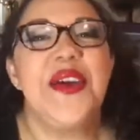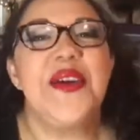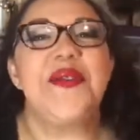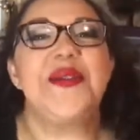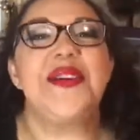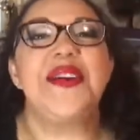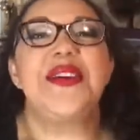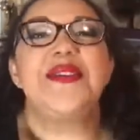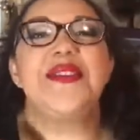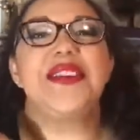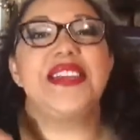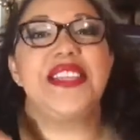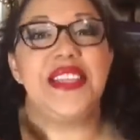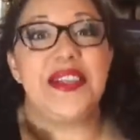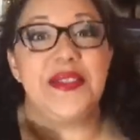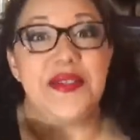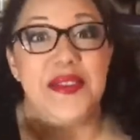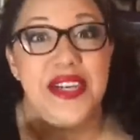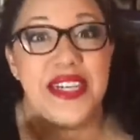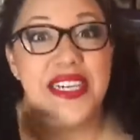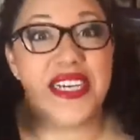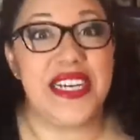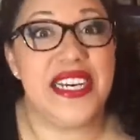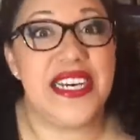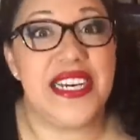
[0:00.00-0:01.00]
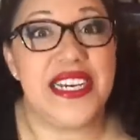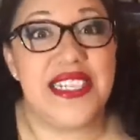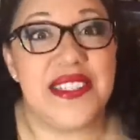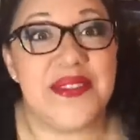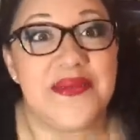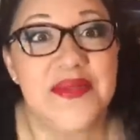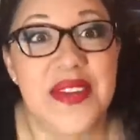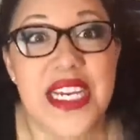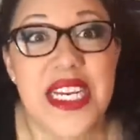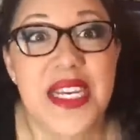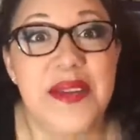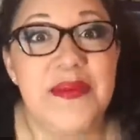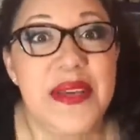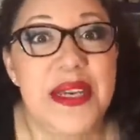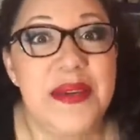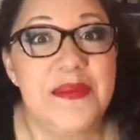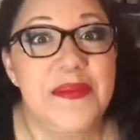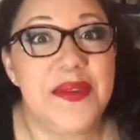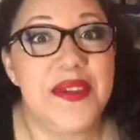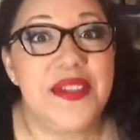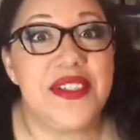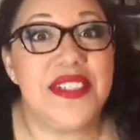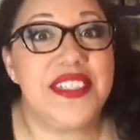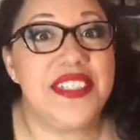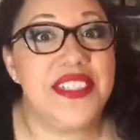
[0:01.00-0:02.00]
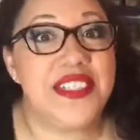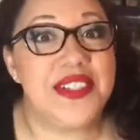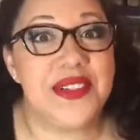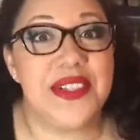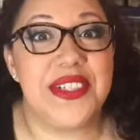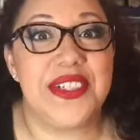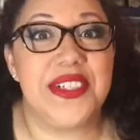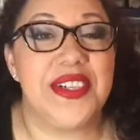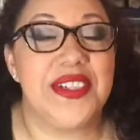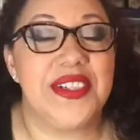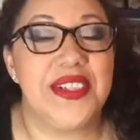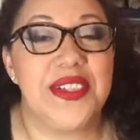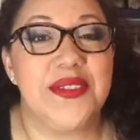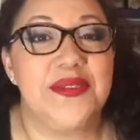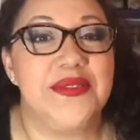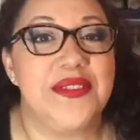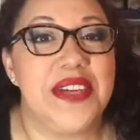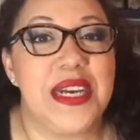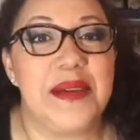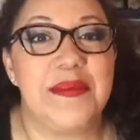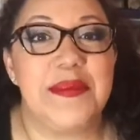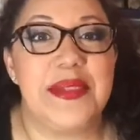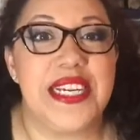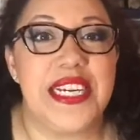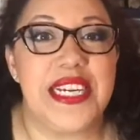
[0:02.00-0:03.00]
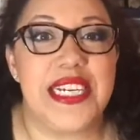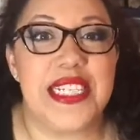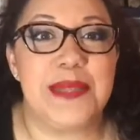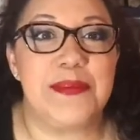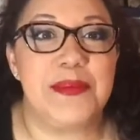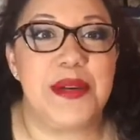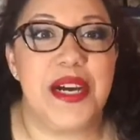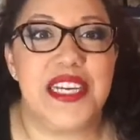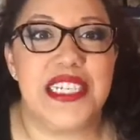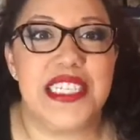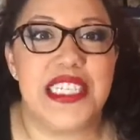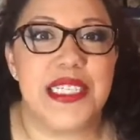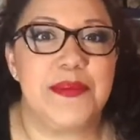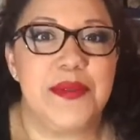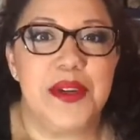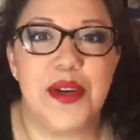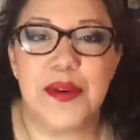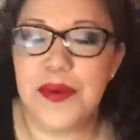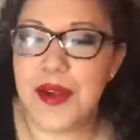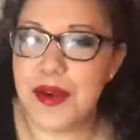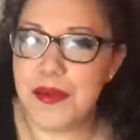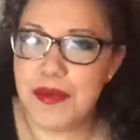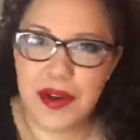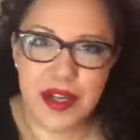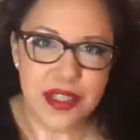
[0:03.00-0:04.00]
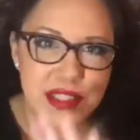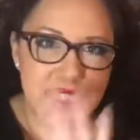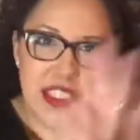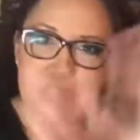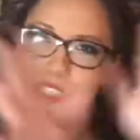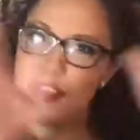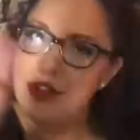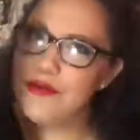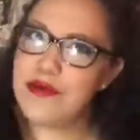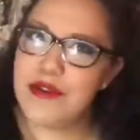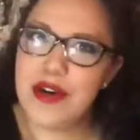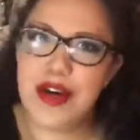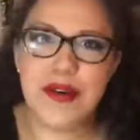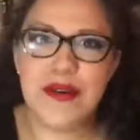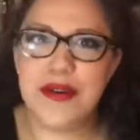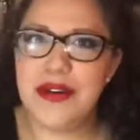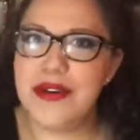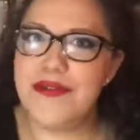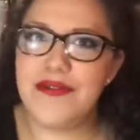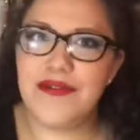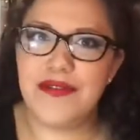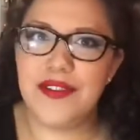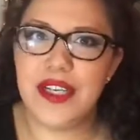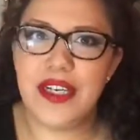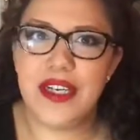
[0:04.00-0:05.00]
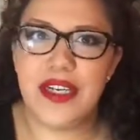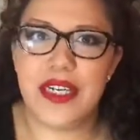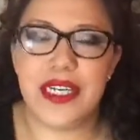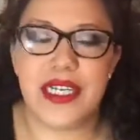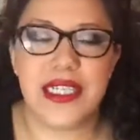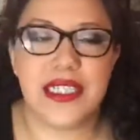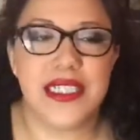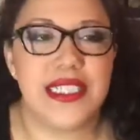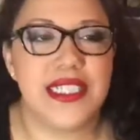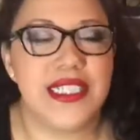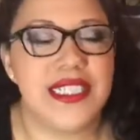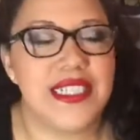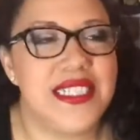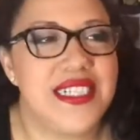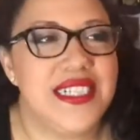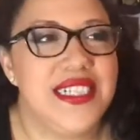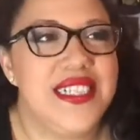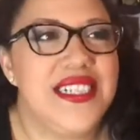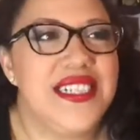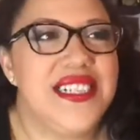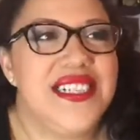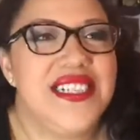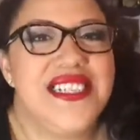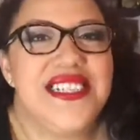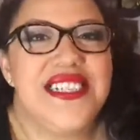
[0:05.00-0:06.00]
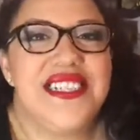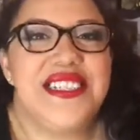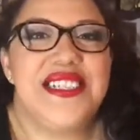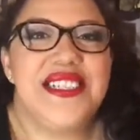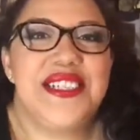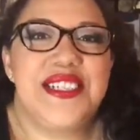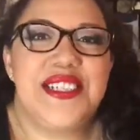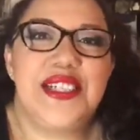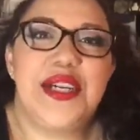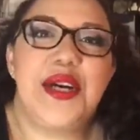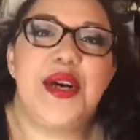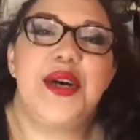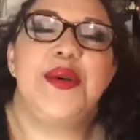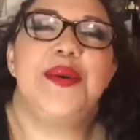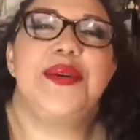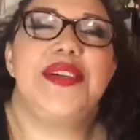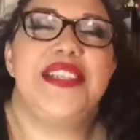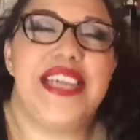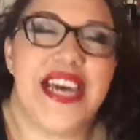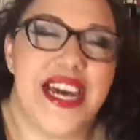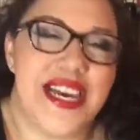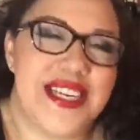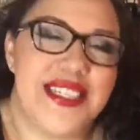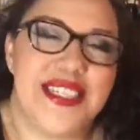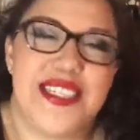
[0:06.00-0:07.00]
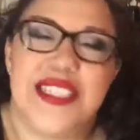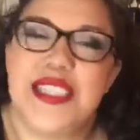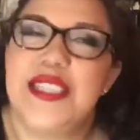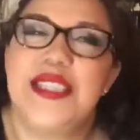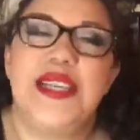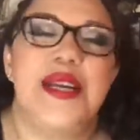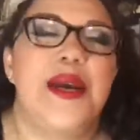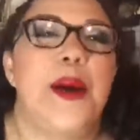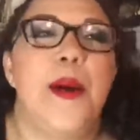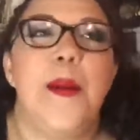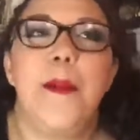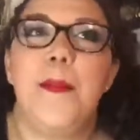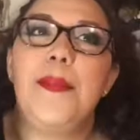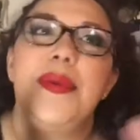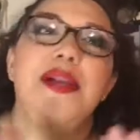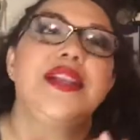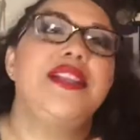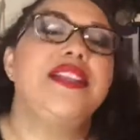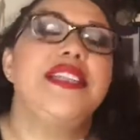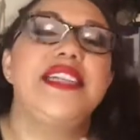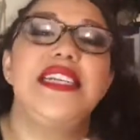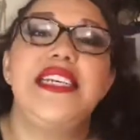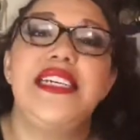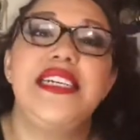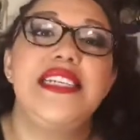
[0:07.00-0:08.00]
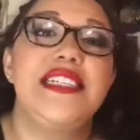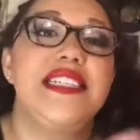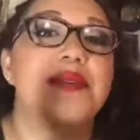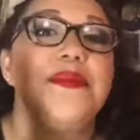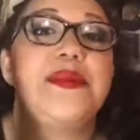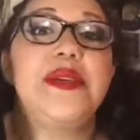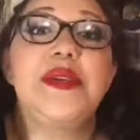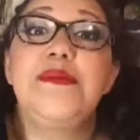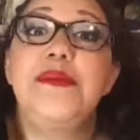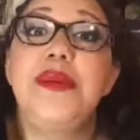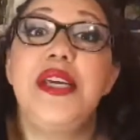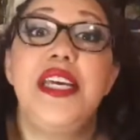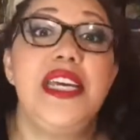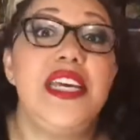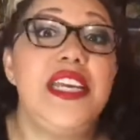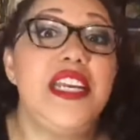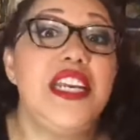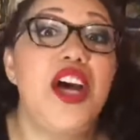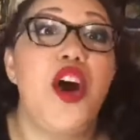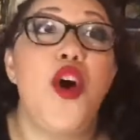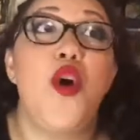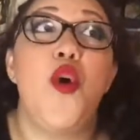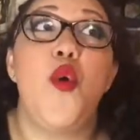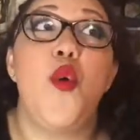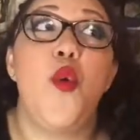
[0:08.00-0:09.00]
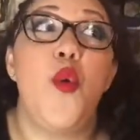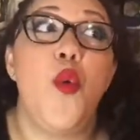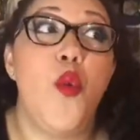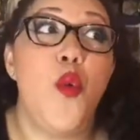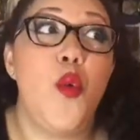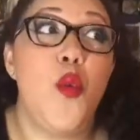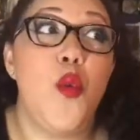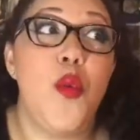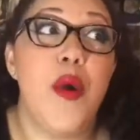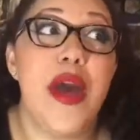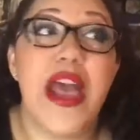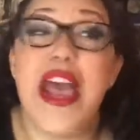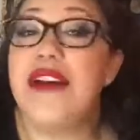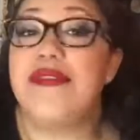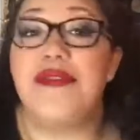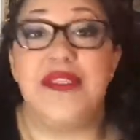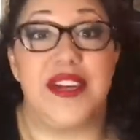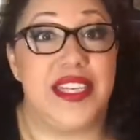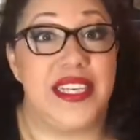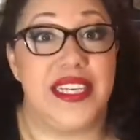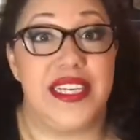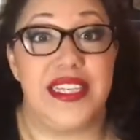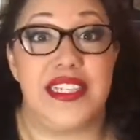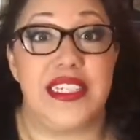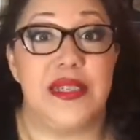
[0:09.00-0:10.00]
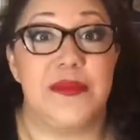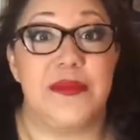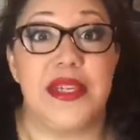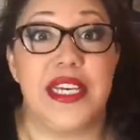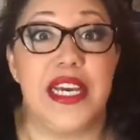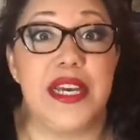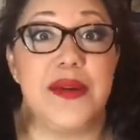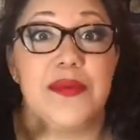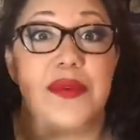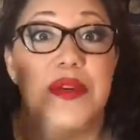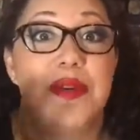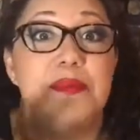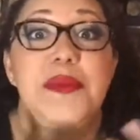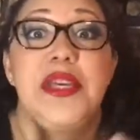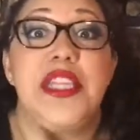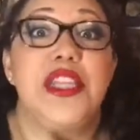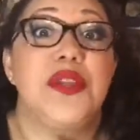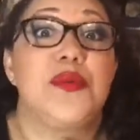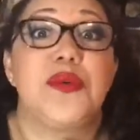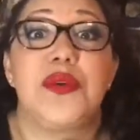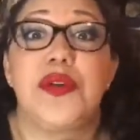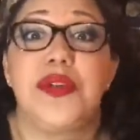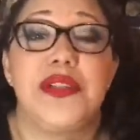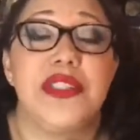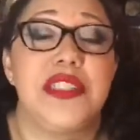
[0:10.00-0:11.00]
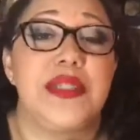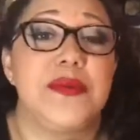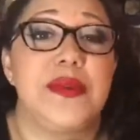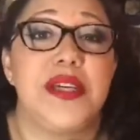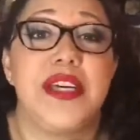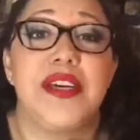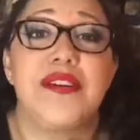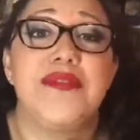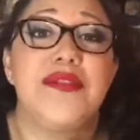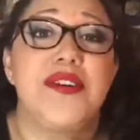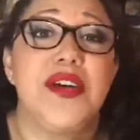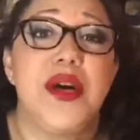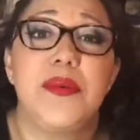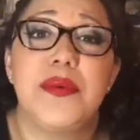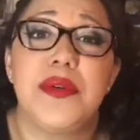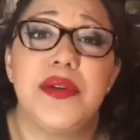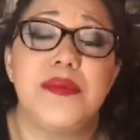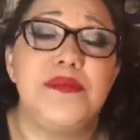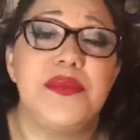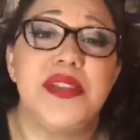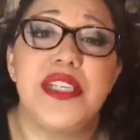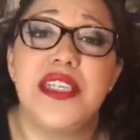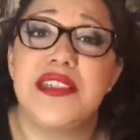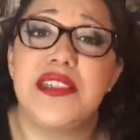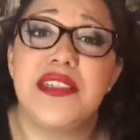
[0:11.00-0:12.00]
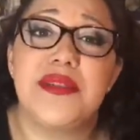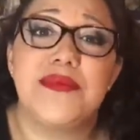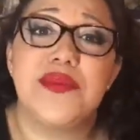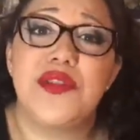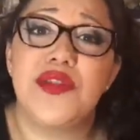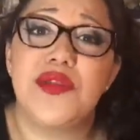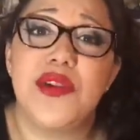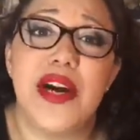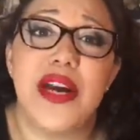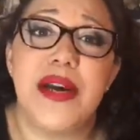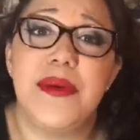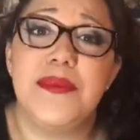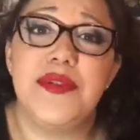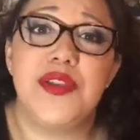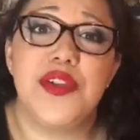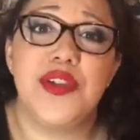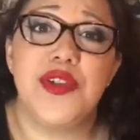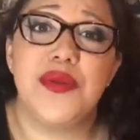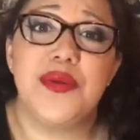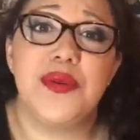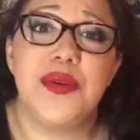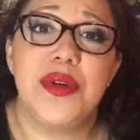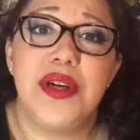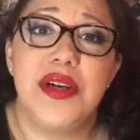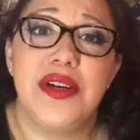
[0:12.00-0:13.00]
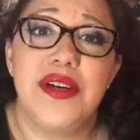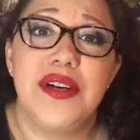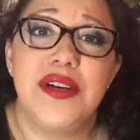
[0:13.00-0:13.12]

We really want as many people to join our little family as possible. We want to grow and flourish. So yes, please, it would mean everything to me. It would mean the world to me if y'all would please subscribe to